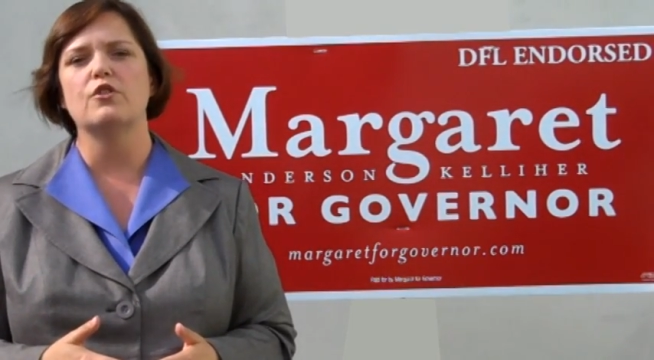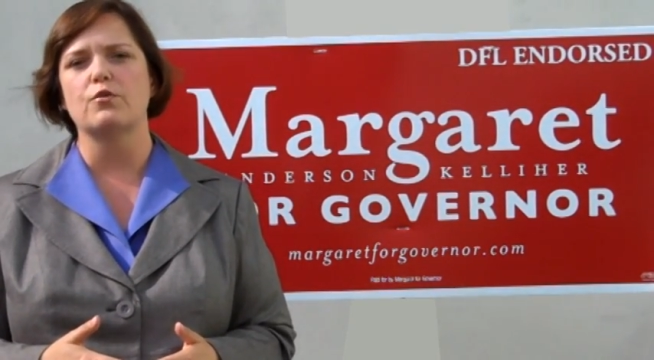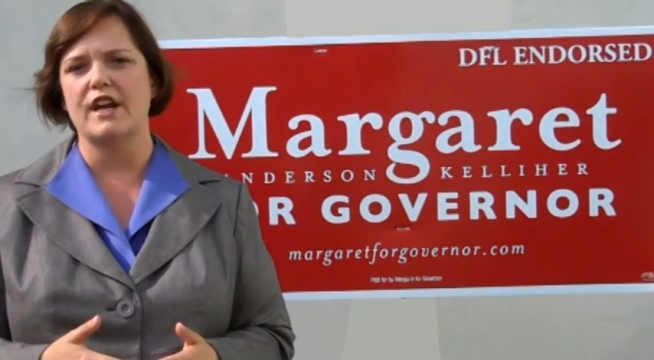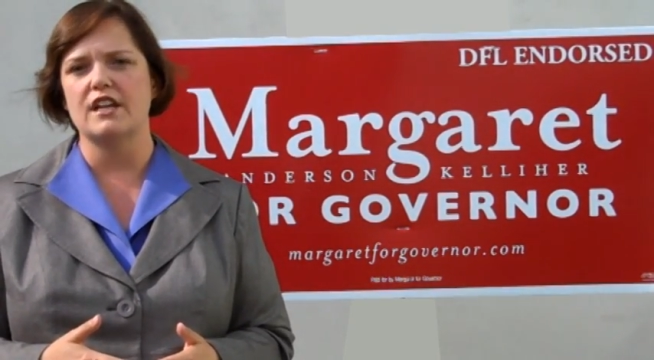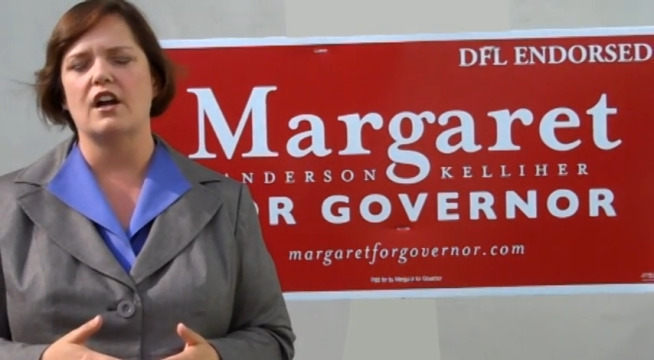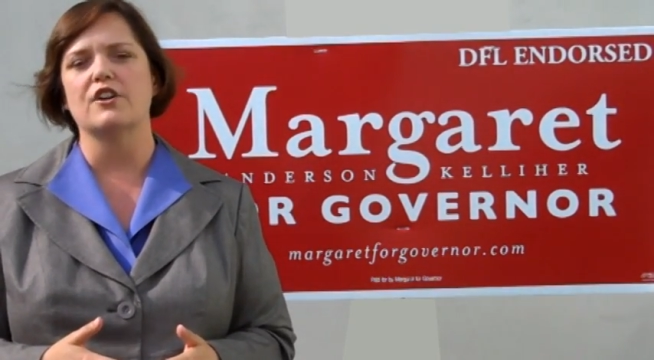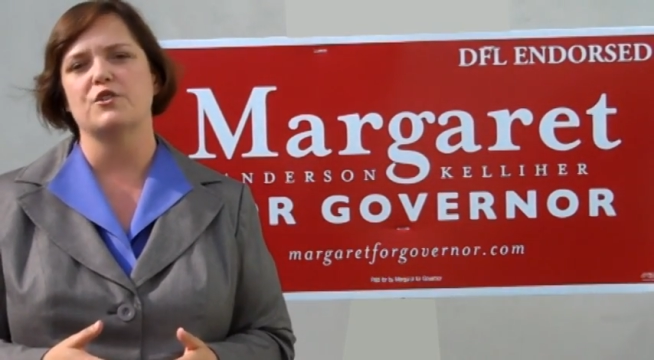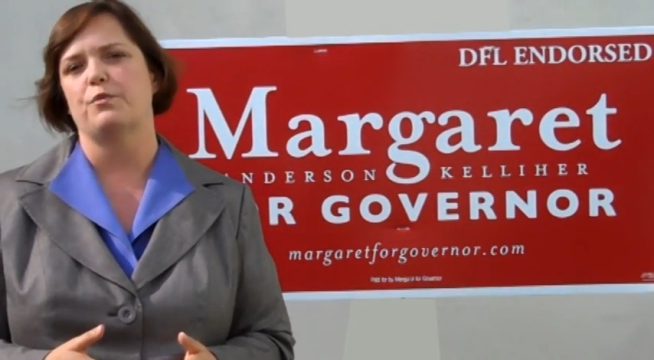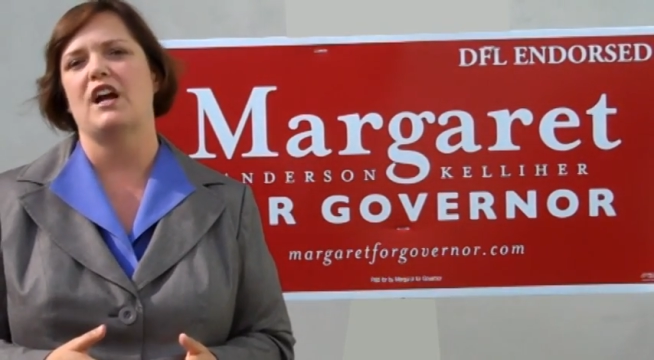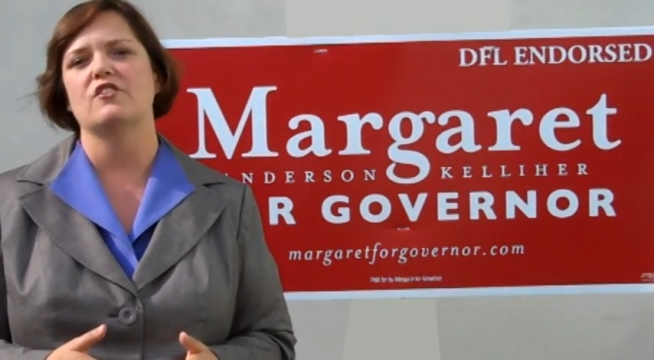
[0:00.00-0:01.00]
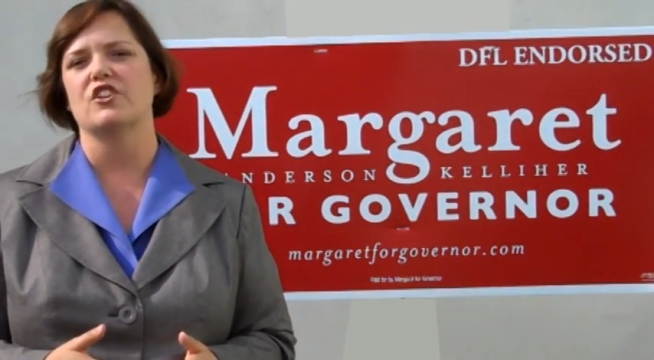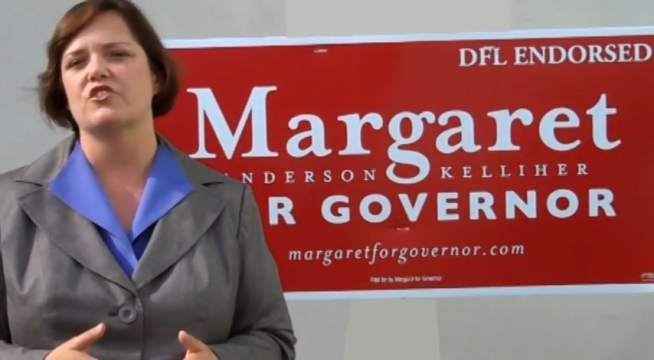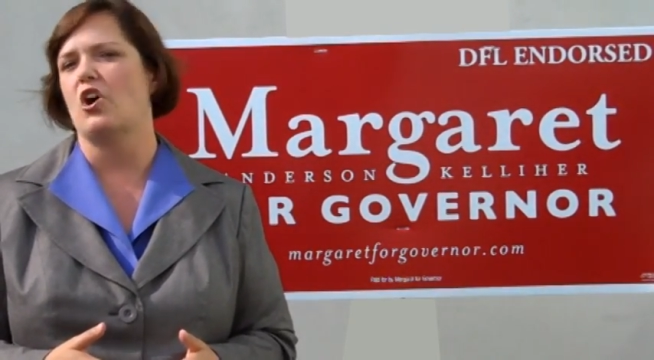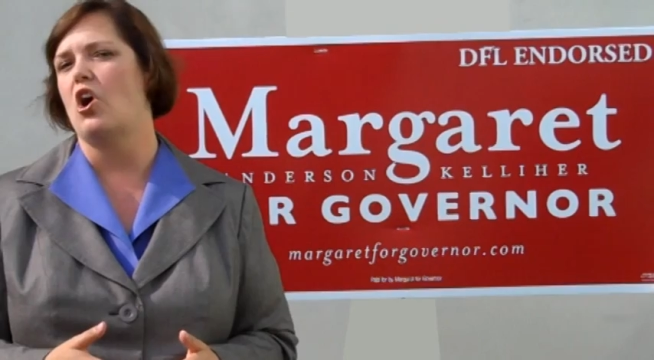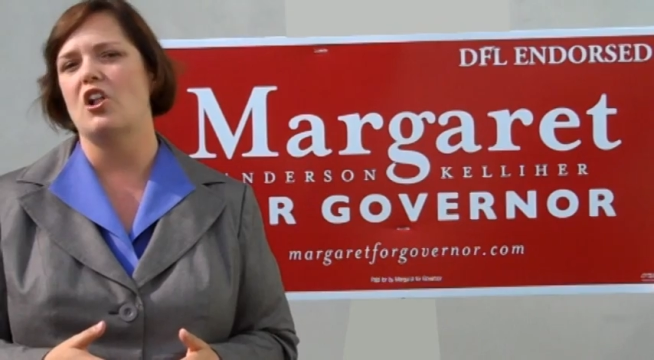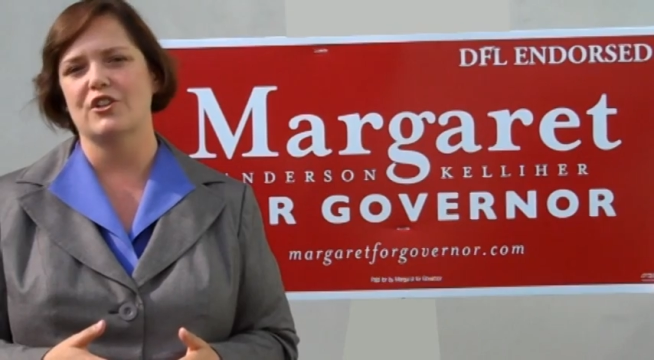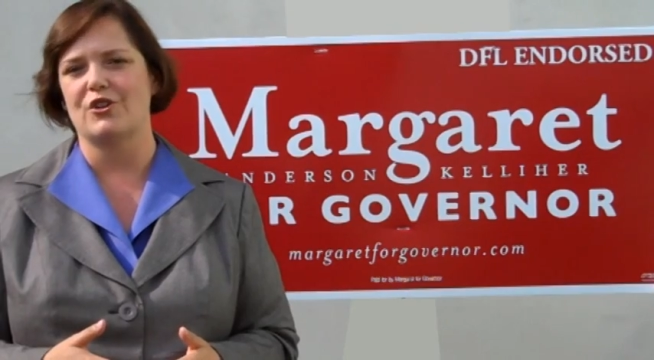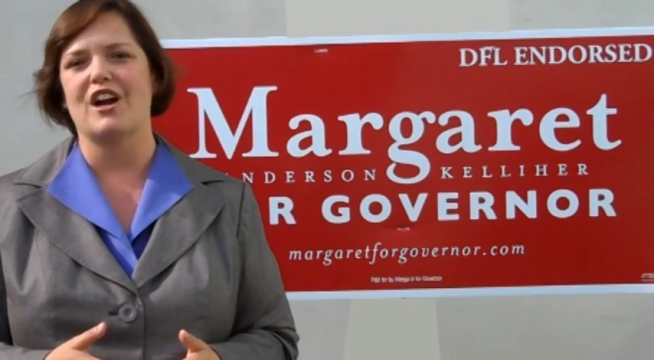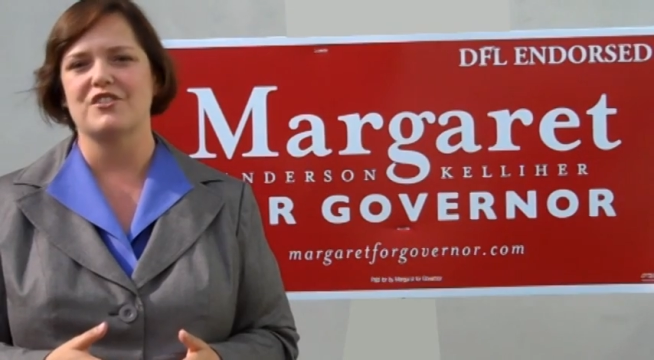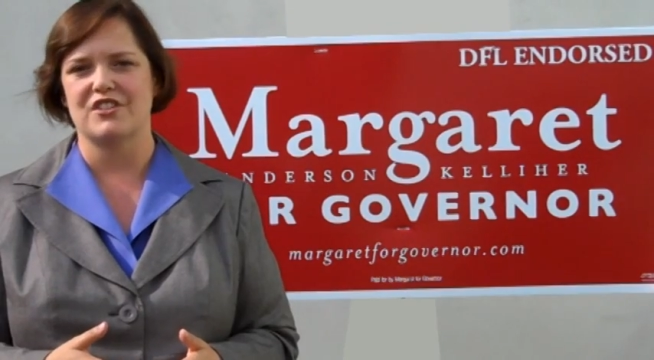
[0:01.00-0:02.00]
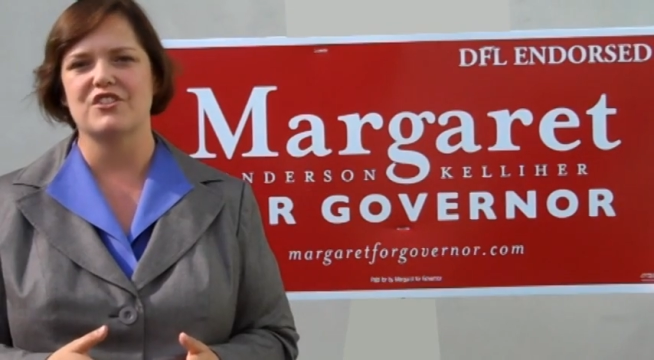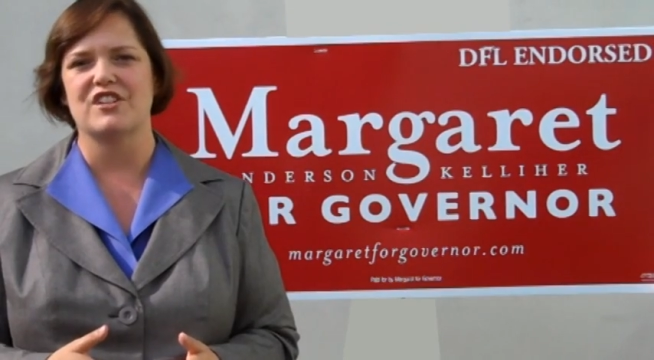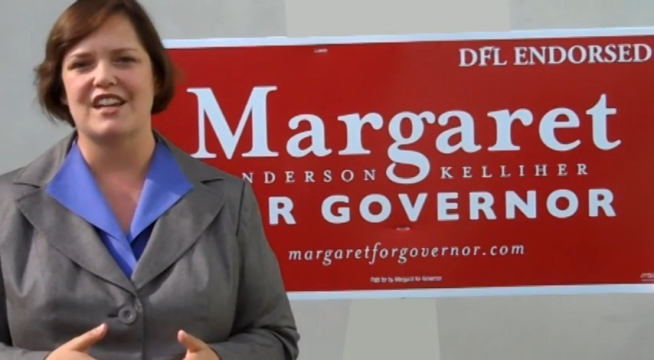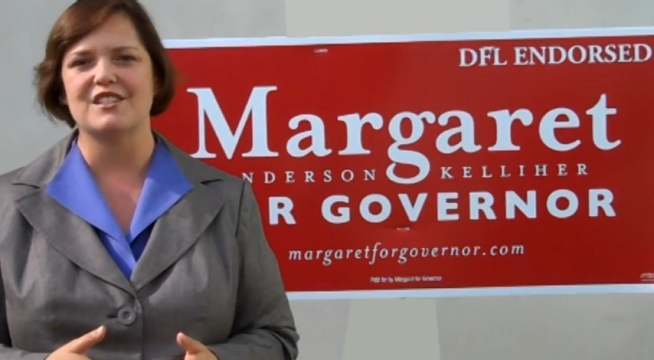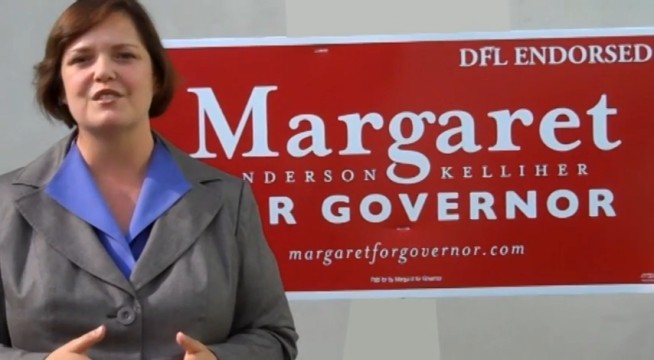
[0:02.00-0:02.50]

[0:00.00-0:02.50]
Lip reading: great arts projects all across the state.